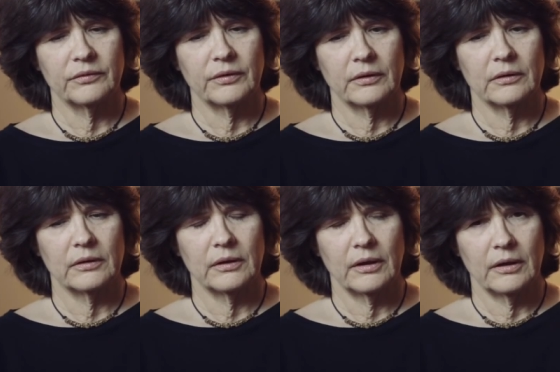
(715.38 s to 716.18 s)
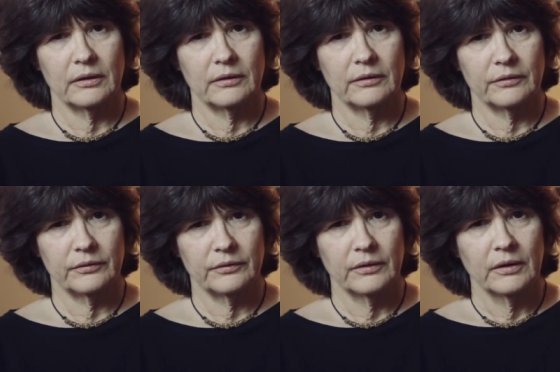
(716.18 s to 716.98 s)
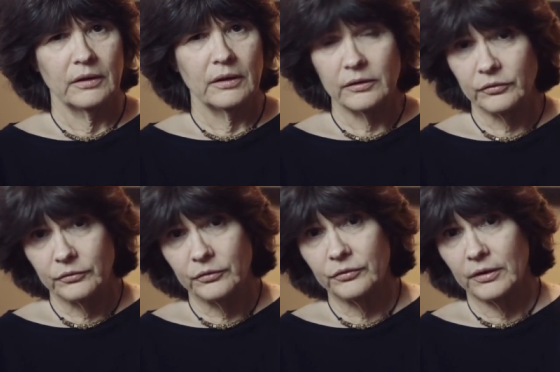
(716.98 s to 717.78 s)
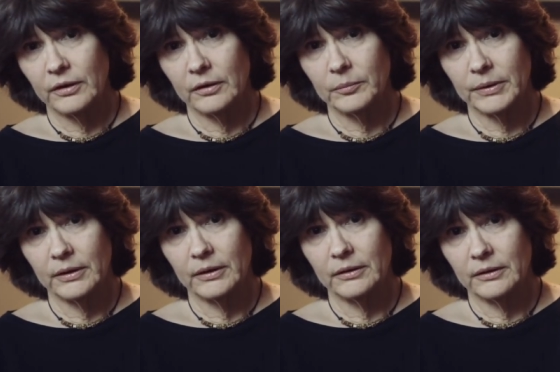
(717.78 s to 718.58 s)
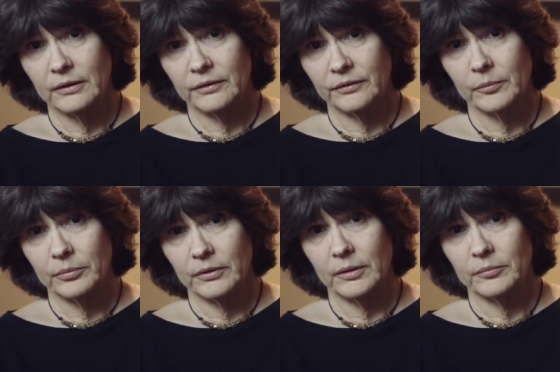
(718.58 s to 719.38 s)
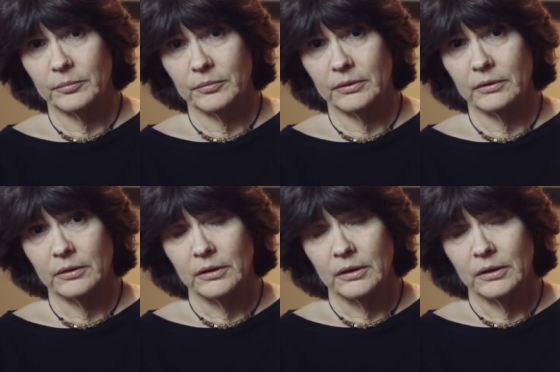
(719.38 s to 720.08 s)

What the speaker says: suddenly had this excruciating pain in his upper abdomen.